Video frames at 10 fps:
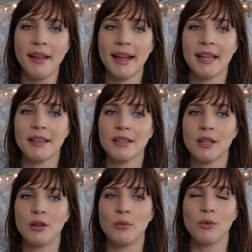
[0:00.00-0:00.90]

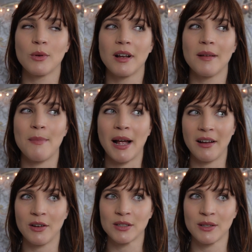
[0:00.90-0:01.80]
And you
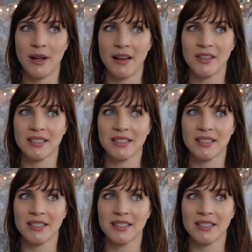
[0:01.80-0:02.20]
might also have